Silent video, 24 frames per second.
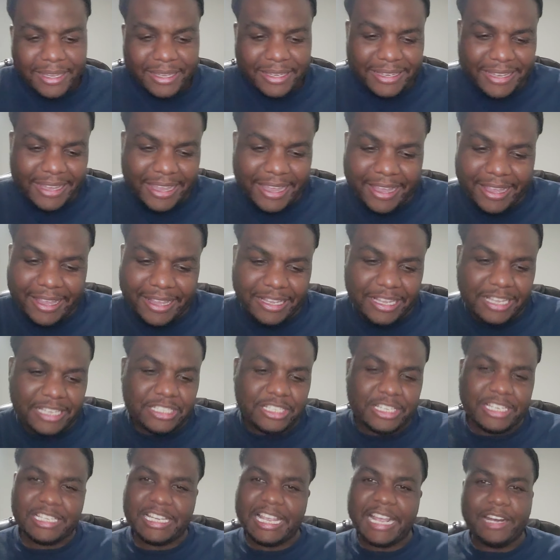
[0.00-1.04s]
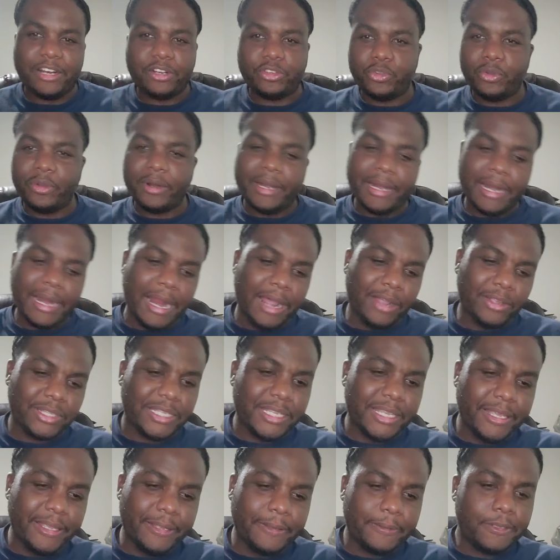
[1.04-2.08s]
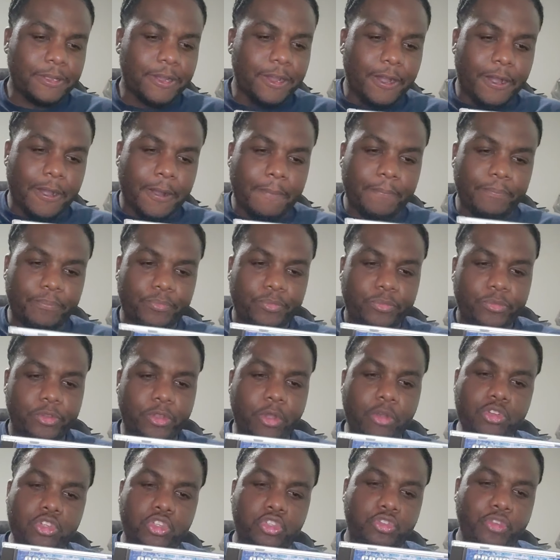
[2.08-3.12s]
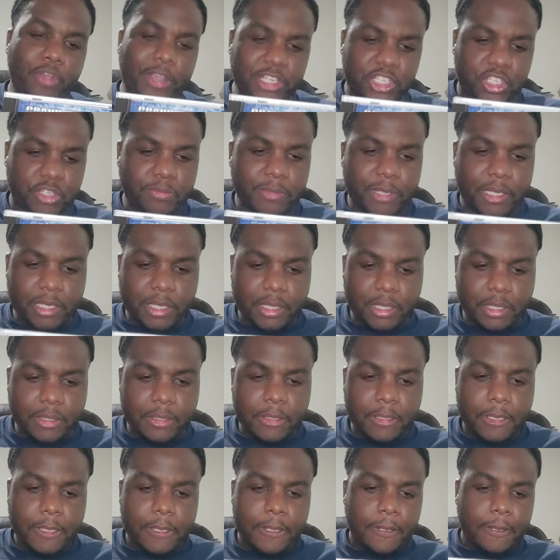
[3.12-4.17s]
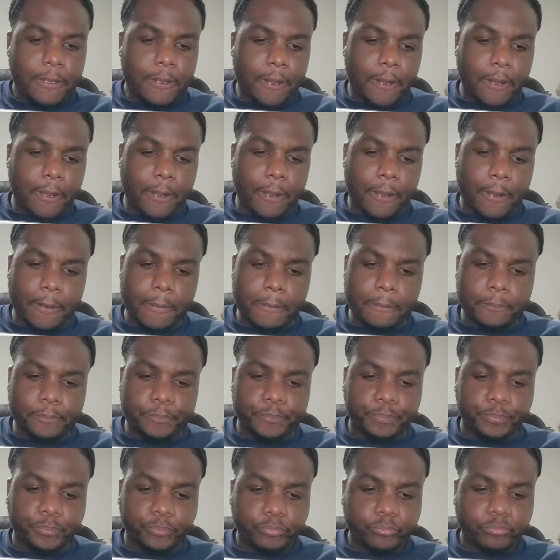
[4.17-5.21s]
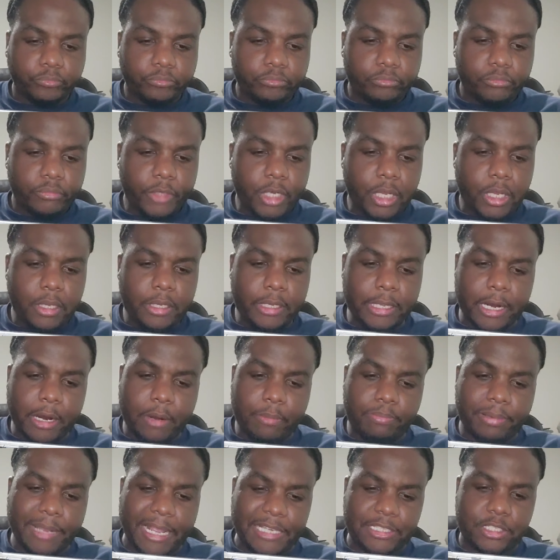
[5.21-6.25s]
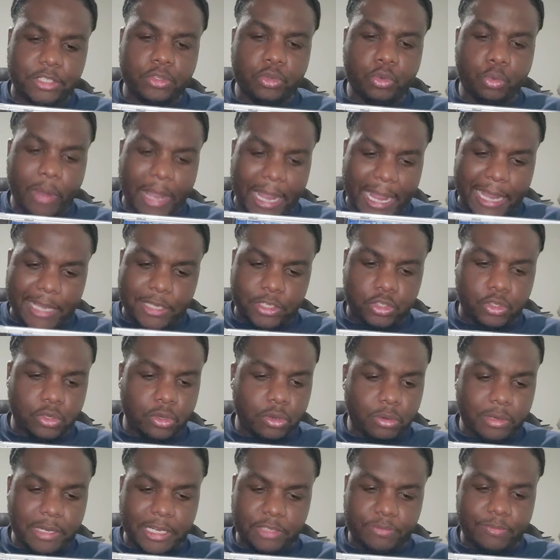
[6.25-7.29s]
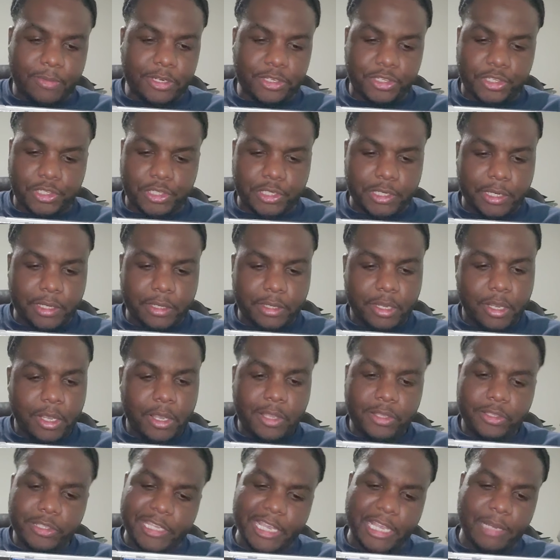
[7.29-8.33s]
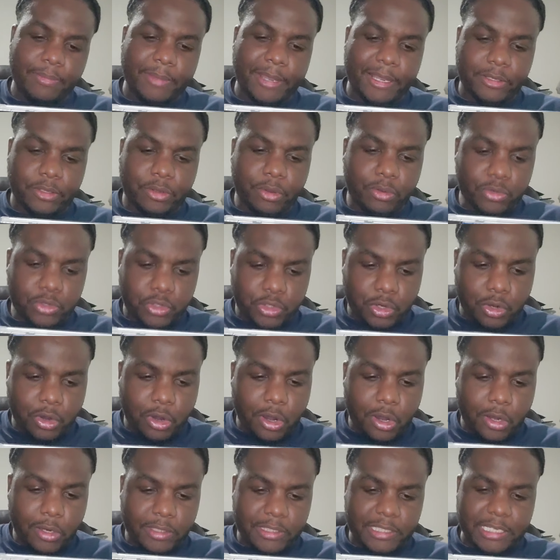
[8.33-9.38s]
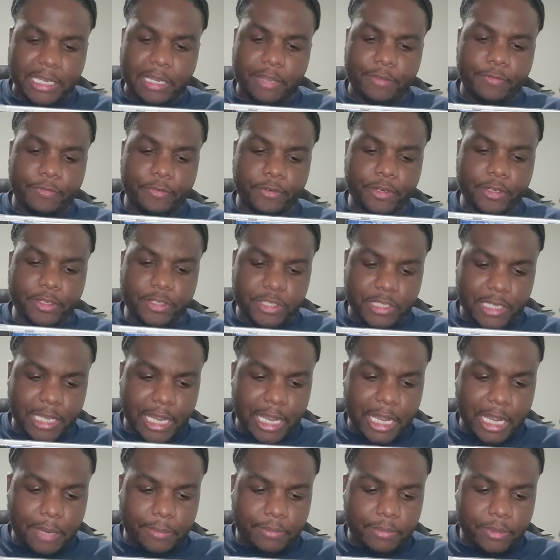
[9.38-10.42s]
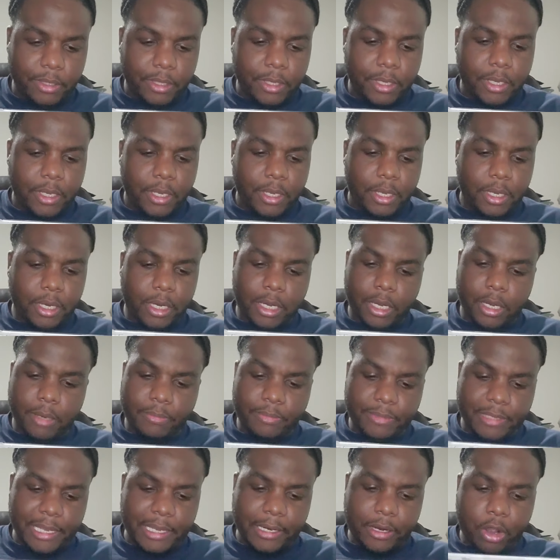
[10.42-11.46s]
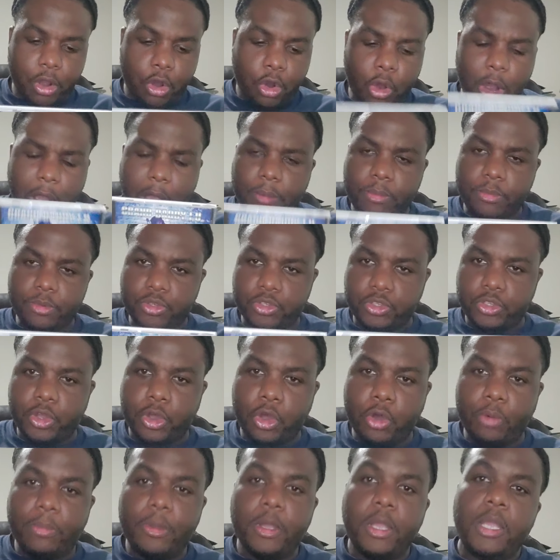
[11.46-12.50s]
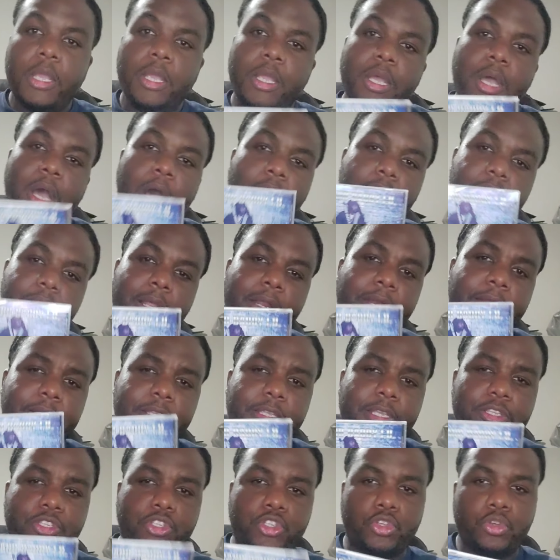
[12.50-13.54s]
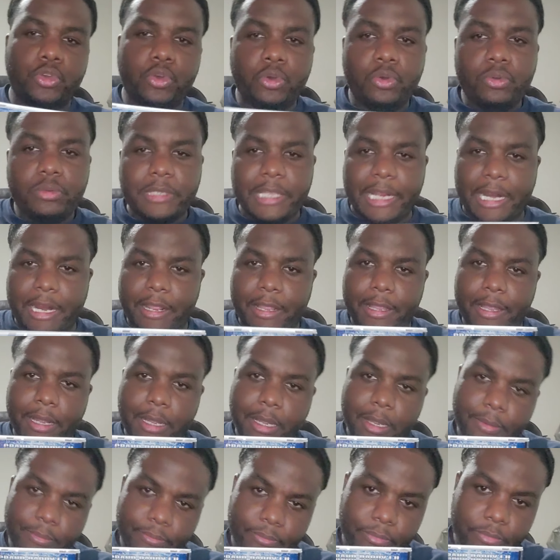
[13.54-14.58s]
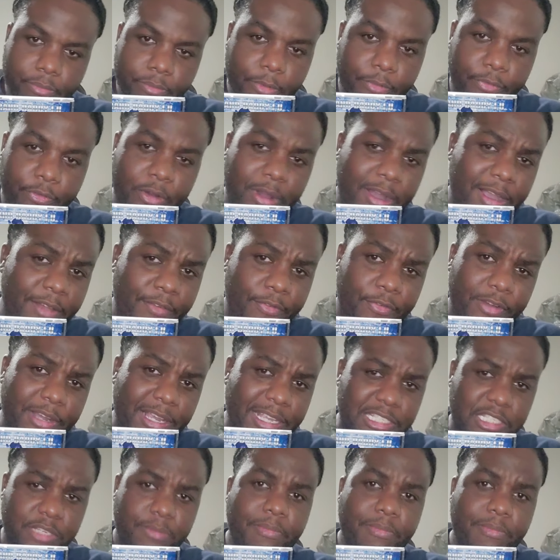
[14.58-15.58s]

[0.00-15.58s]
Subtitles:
yeah, that's just how to throw it out there. Don't Stress Me. Blast a New Hassle, that's my shit. Dead Man Don't Talk, Take It From the Top. Yeah, the whole album is dope. Another thing too that I before I forgot to